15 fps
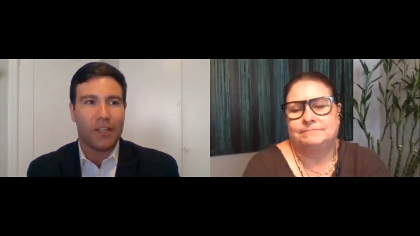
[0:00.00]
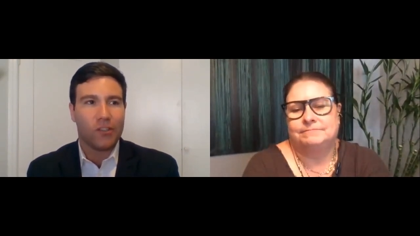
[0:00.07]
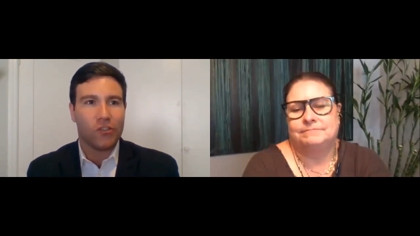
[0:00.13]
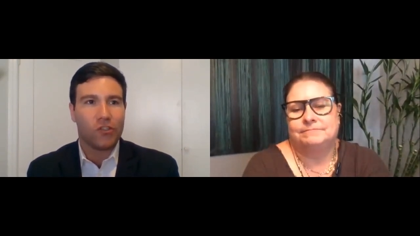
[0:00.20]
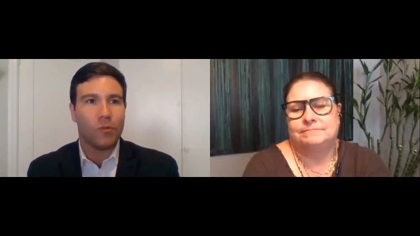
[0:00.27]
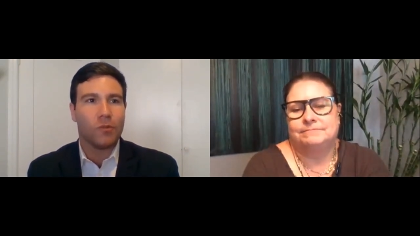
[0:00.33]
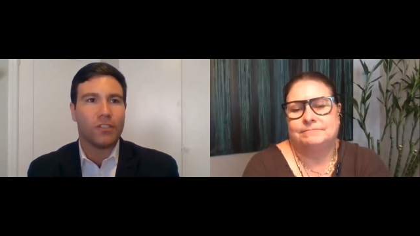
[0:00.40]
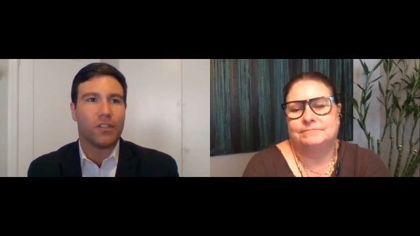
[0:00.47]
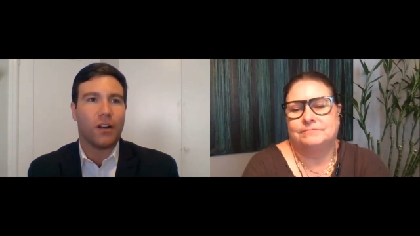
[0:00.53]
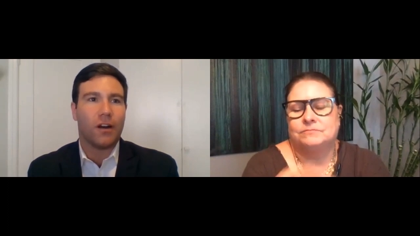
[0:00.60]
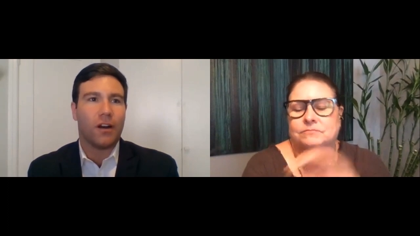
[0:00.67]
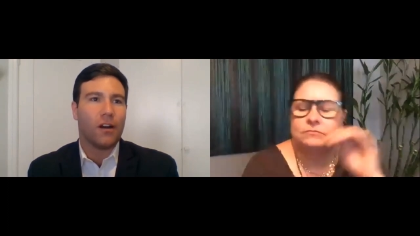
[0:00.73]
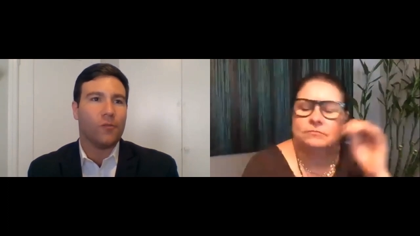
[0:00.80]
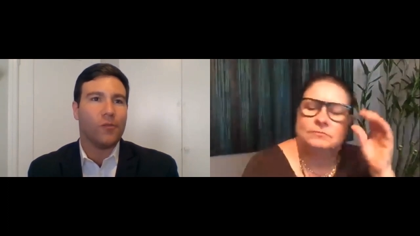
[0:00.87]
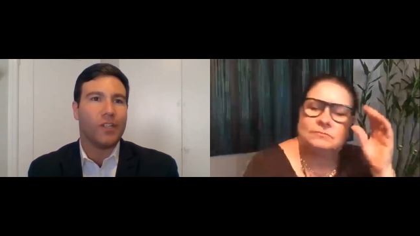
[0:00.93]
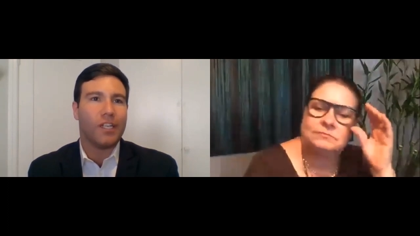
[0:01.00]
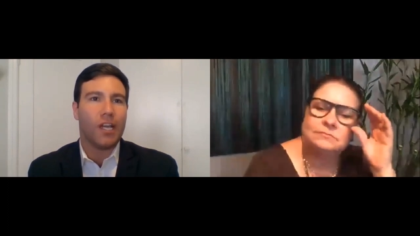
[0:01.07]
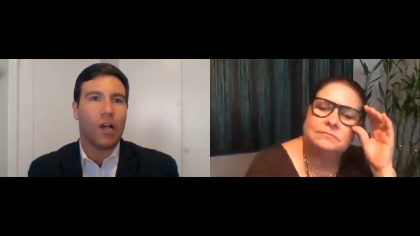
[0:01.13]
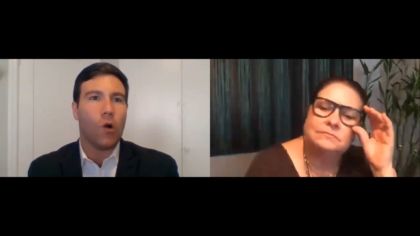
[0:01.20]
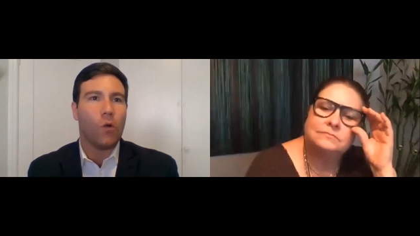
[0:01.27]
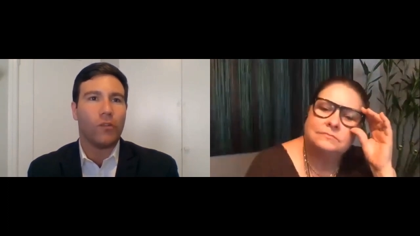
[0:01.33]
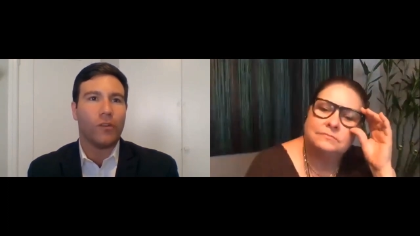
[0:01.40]
Speaker 1: consumers are are really
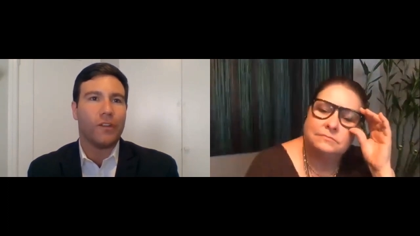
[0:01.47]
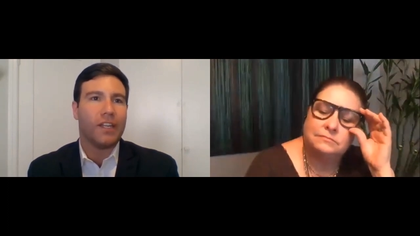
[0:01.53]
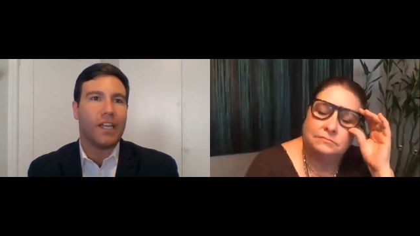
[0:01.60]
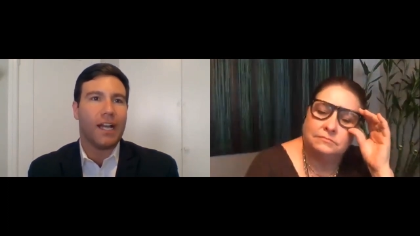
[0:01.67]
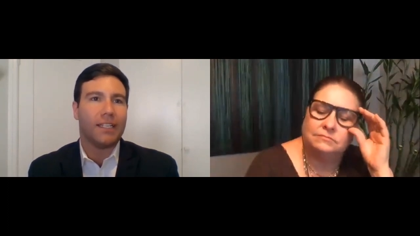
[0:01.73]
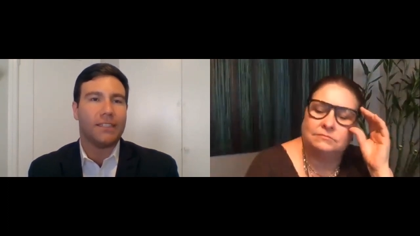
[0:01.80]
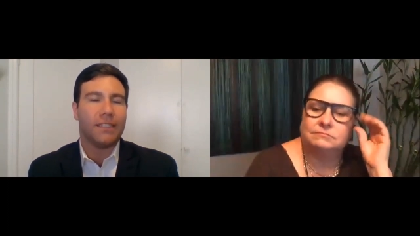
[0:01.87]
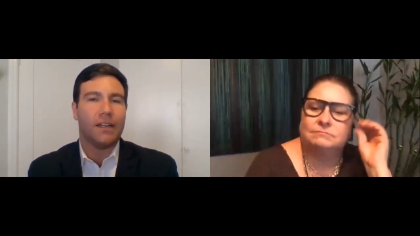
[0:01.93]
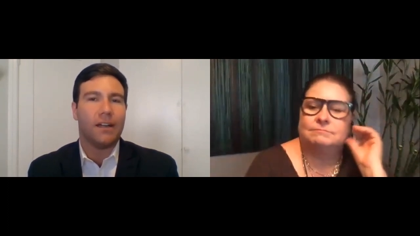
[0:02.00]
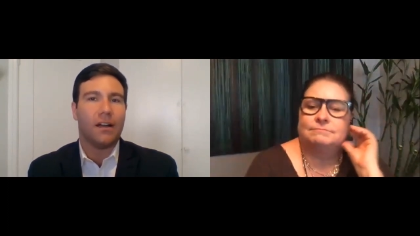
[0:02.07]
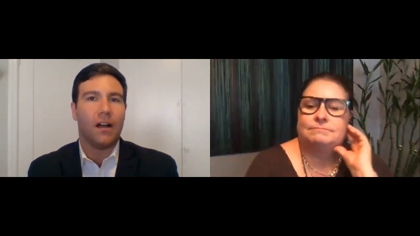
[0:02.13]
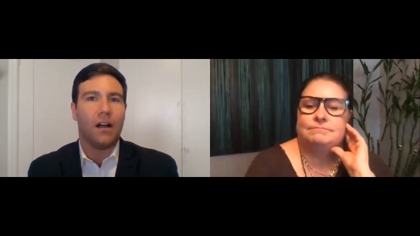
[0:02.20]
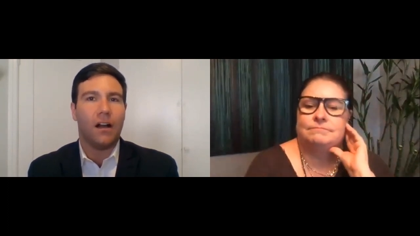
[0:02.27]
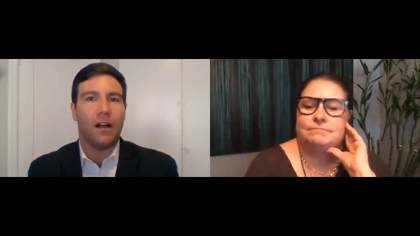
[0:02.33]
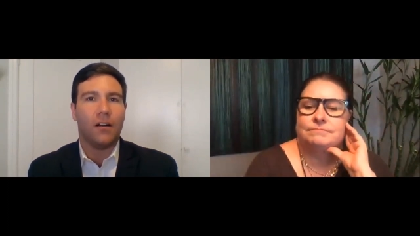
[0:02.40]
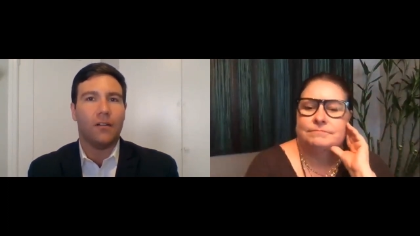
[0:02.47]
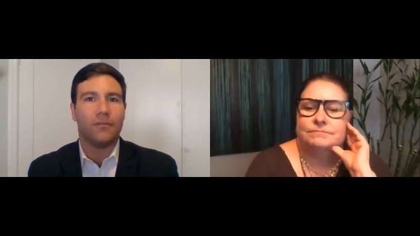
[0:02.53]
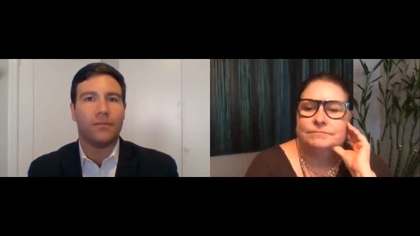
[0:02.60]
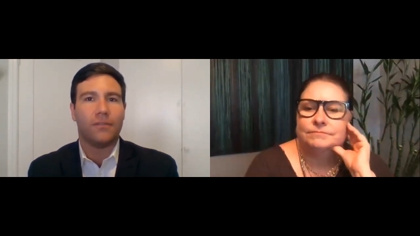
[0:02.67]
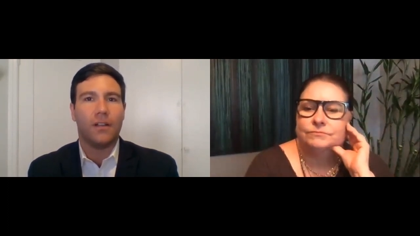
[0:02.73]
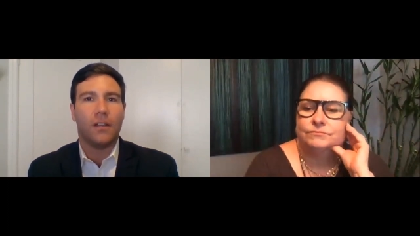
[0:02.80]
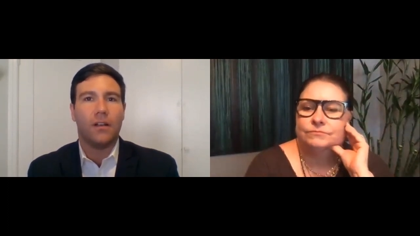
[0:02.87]
over the idea of
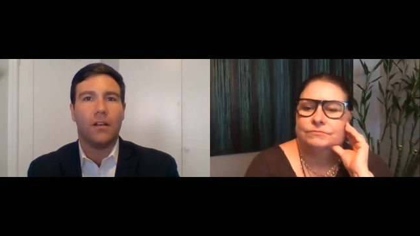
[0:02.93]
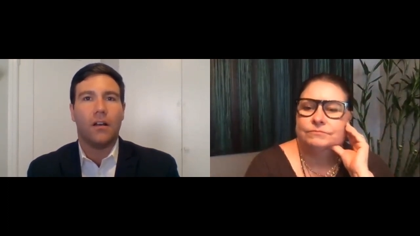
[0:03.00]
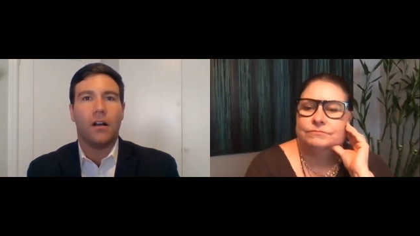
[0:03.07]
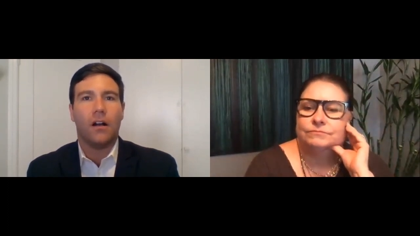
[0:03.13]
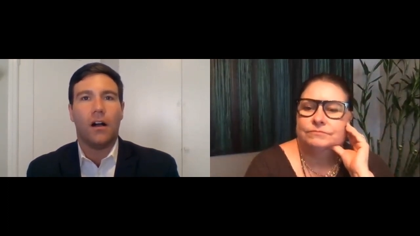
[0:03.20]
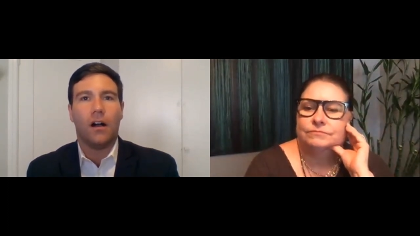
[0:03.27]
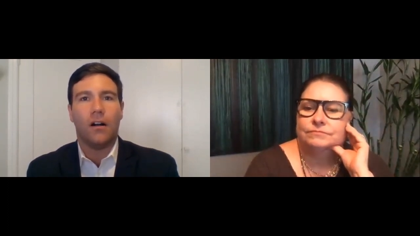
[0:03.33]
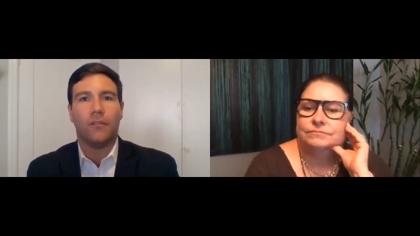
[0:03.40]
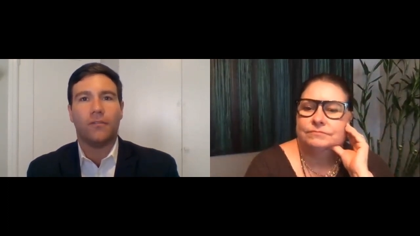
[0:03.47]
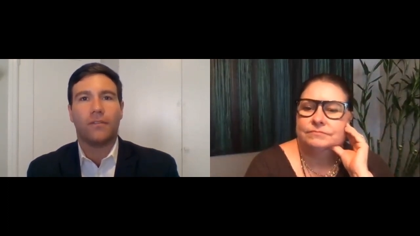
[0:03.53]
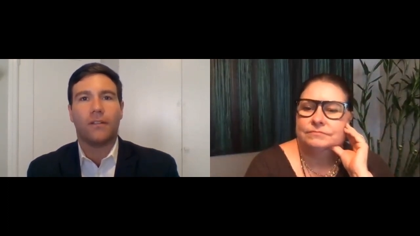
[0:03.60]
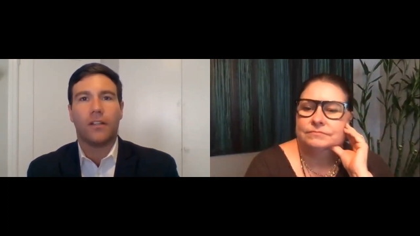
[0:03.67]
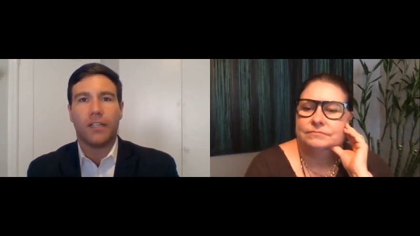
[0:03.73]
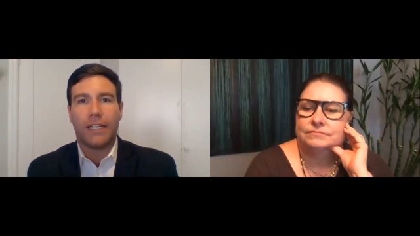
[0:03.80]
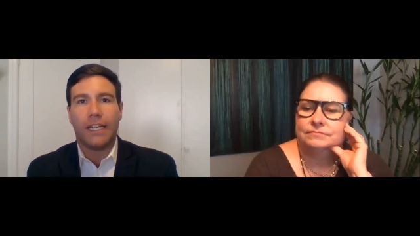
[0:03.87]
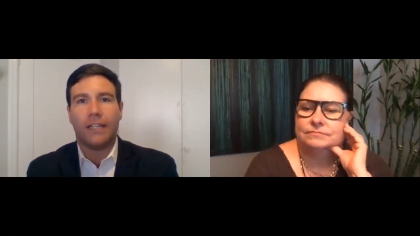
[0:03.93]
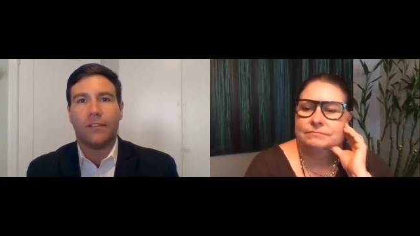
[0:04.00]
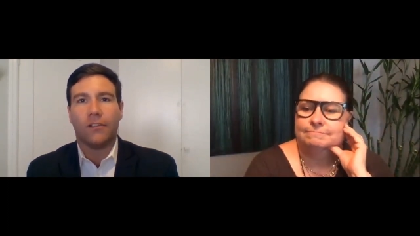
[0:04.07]
of clean.